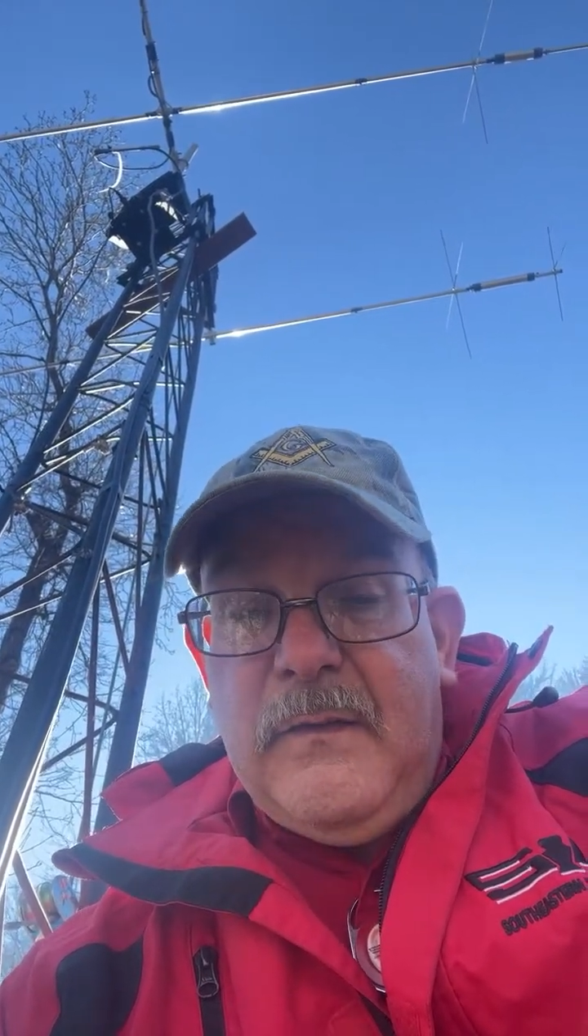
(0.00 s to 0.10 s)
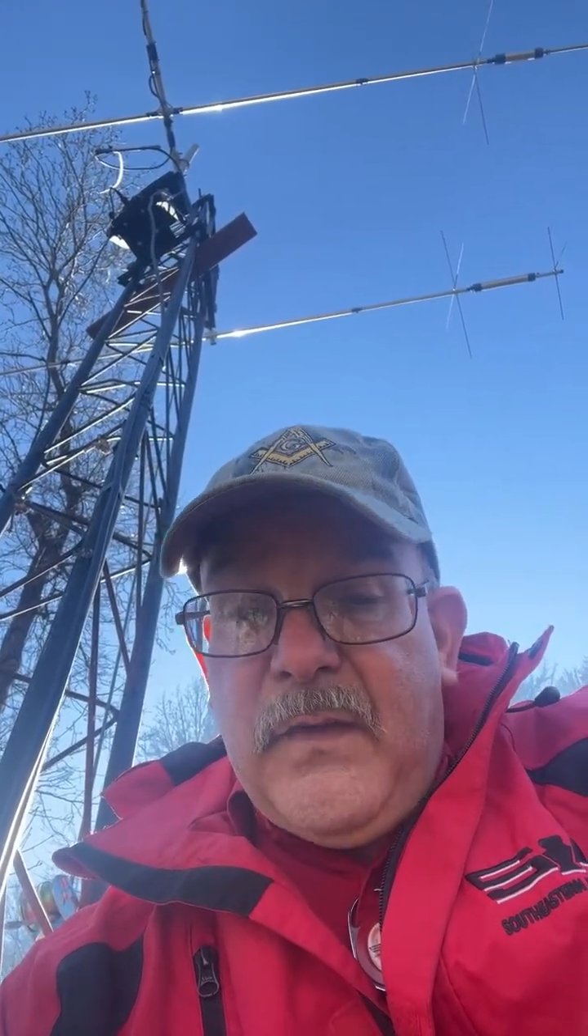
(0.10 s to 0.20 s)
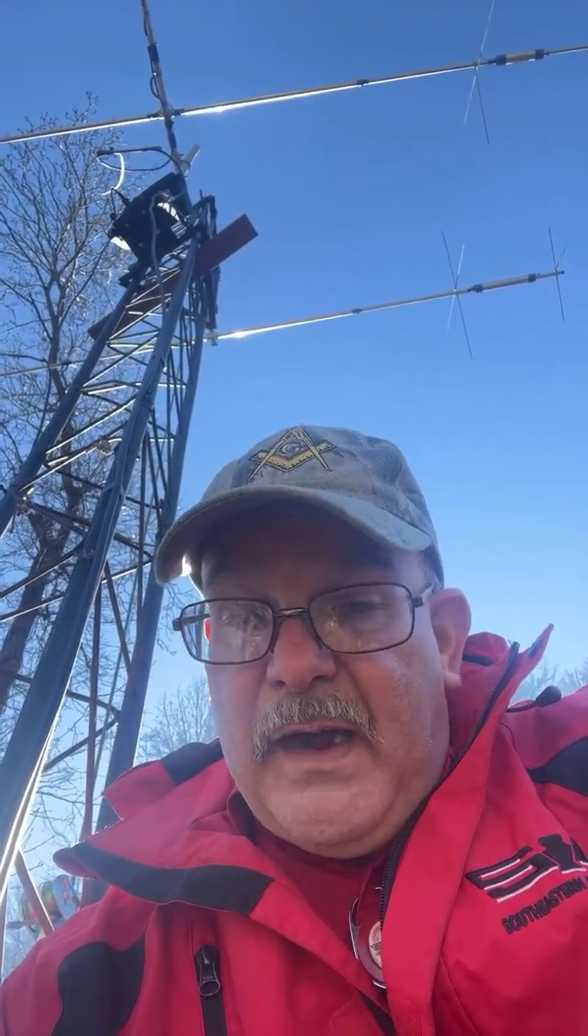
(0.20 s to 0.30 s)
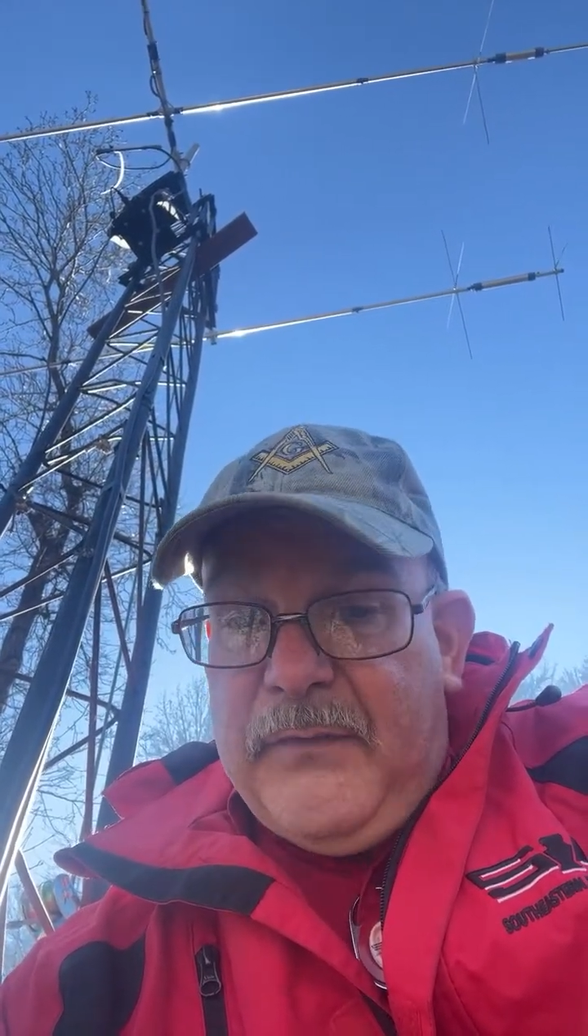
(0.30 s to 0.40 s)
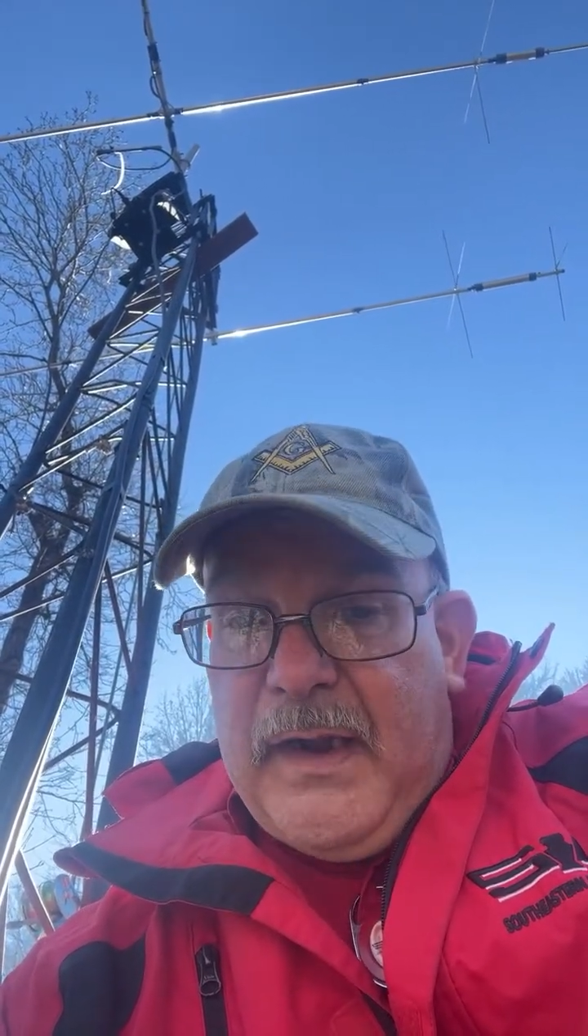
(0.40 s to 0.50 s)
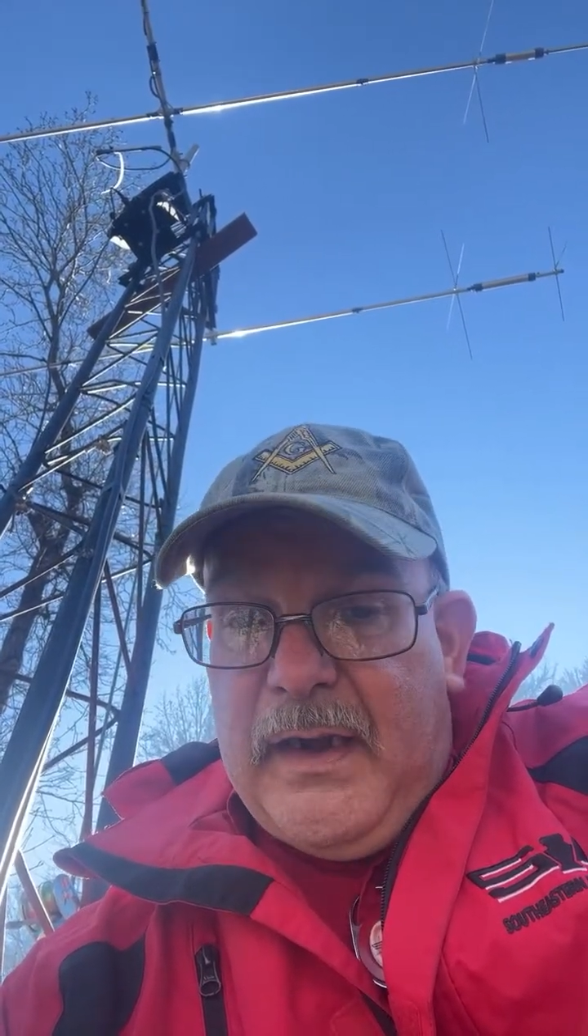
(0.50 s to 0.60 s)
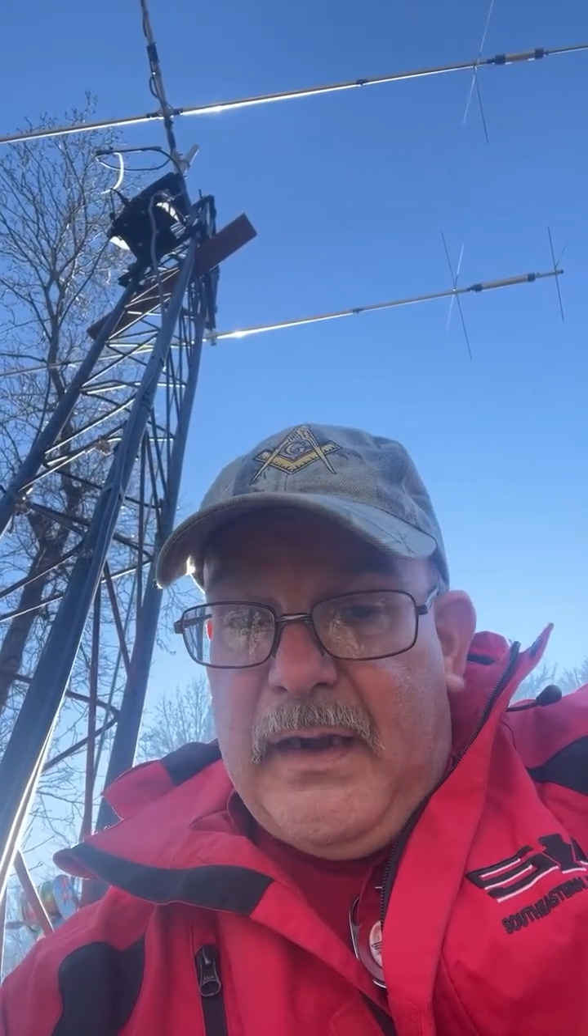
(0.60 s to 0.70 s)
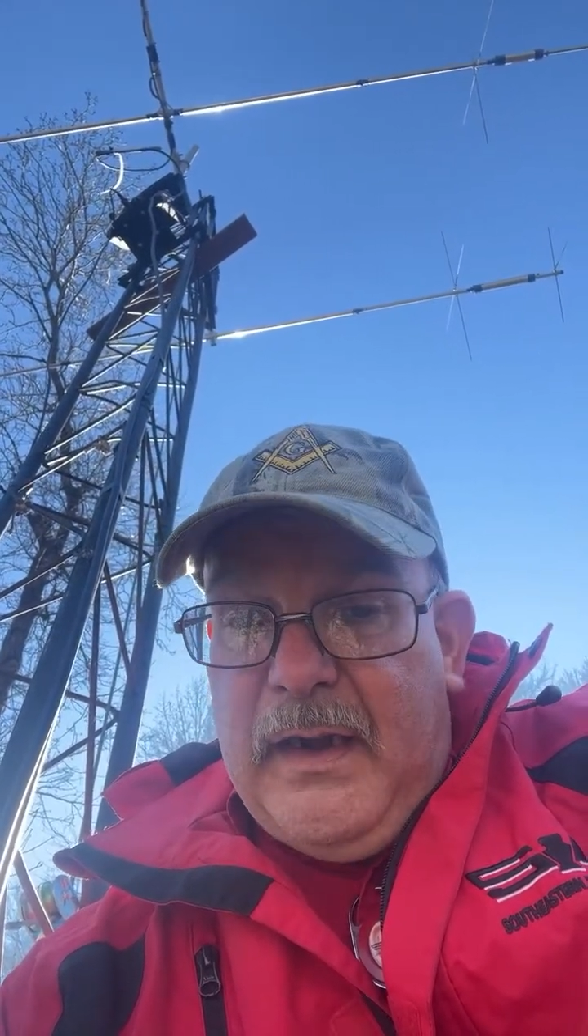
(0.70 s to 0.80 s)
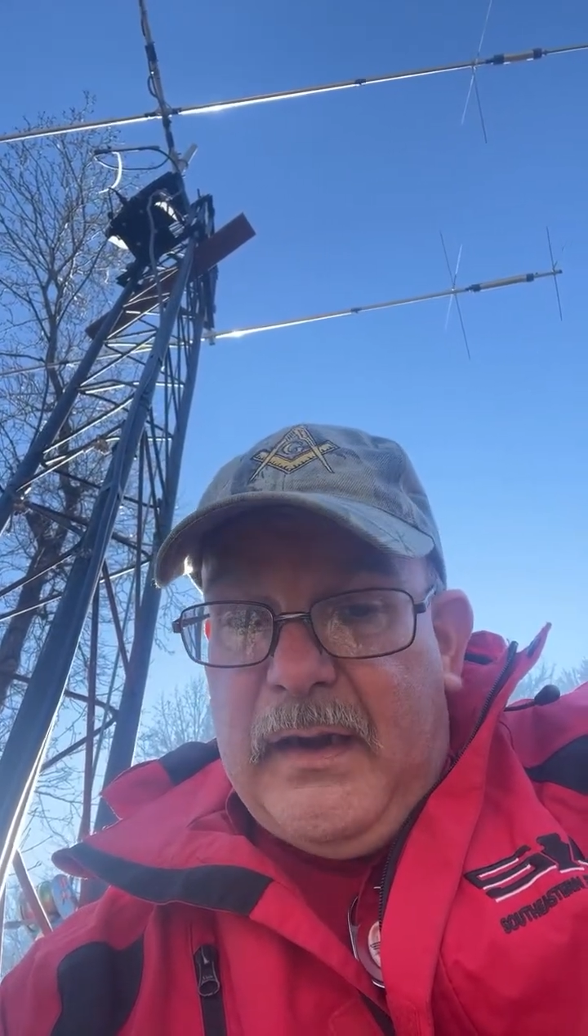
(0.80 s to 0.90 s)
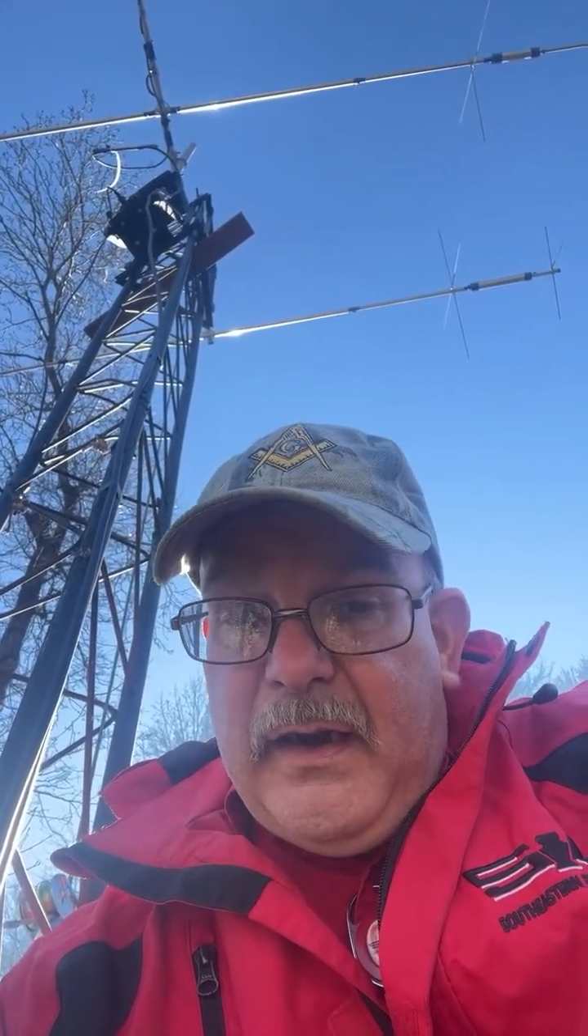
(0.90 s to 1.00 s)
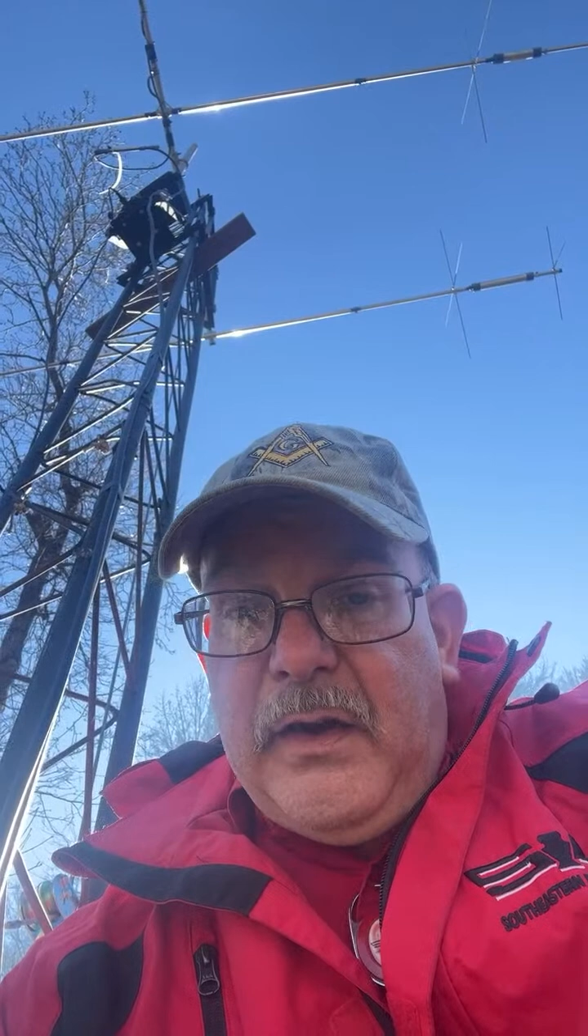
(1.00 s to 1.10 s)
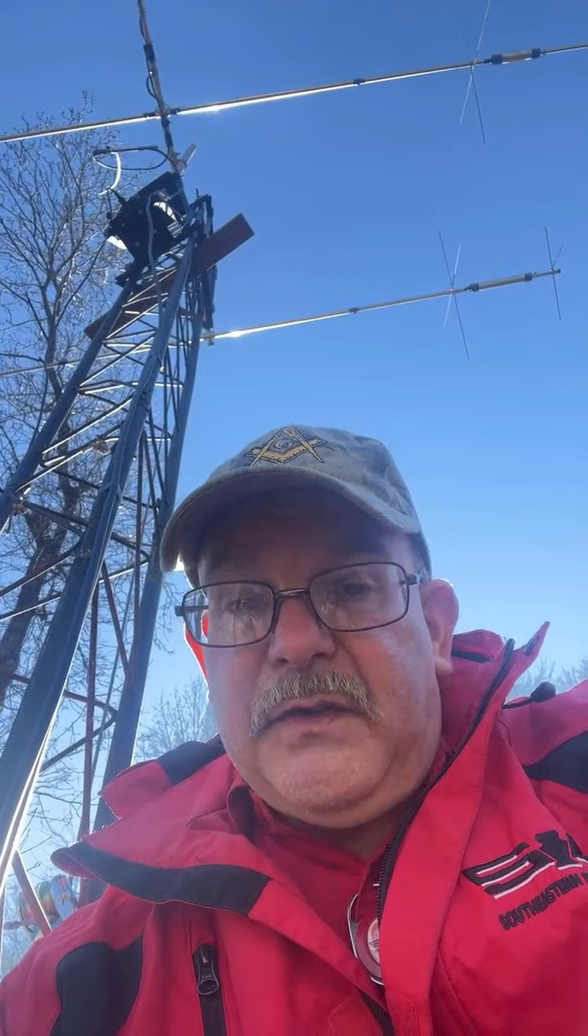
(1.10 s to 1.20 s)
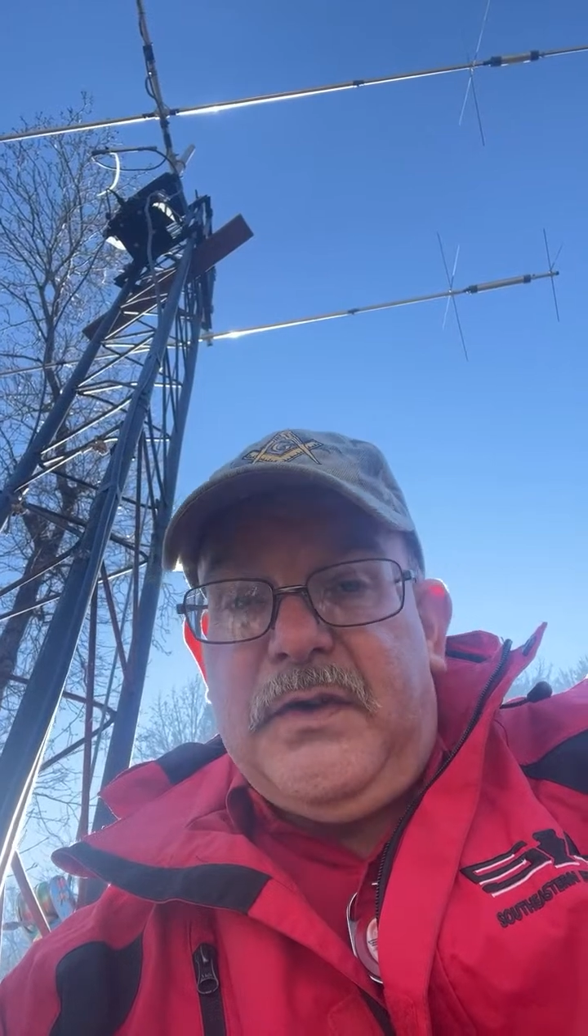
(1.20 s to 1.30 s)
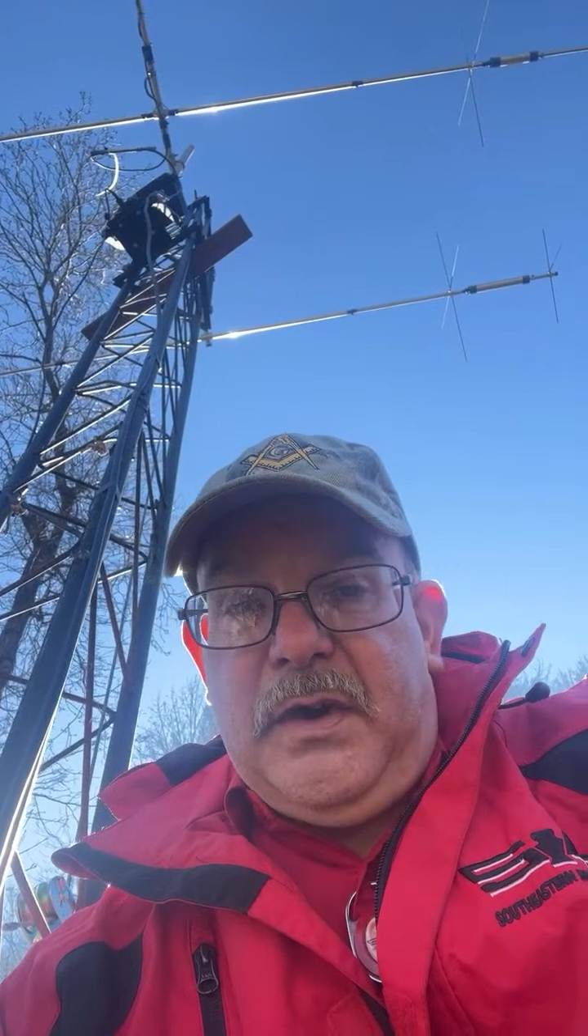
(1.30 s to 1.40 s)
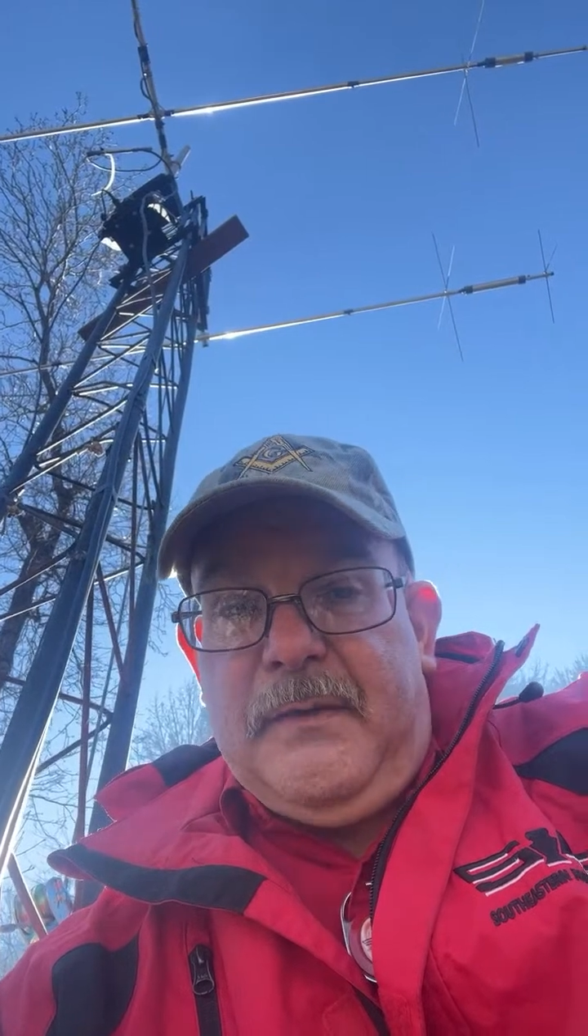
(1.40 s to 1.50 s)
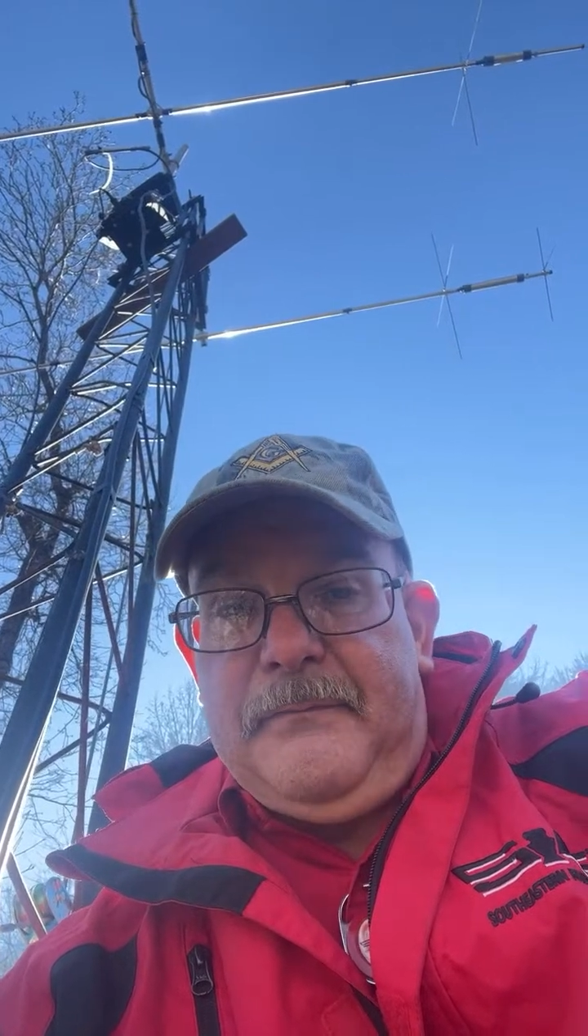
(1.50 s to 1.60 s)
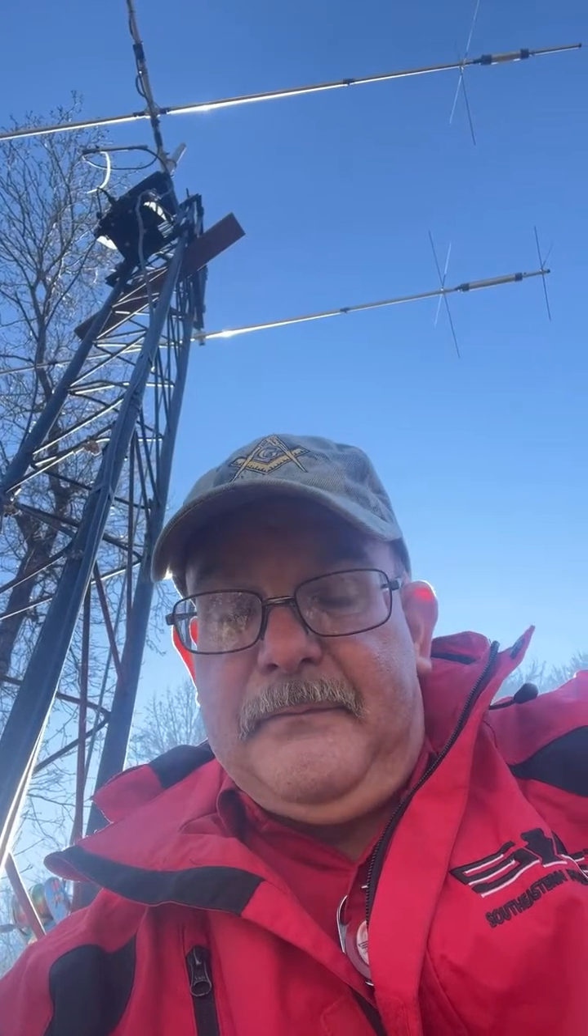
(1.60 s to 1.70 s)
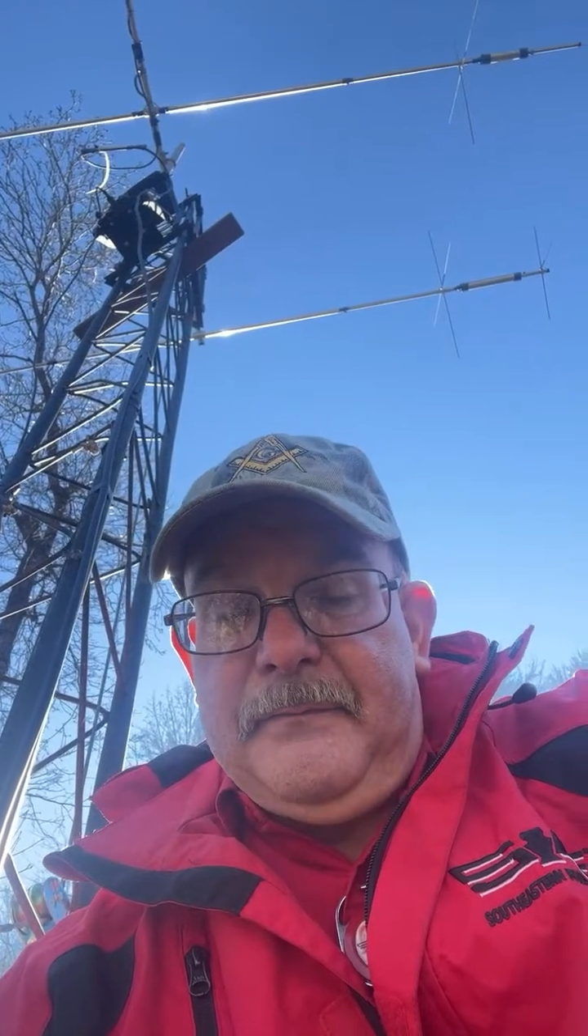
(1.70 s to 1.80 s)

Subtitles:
590 SG.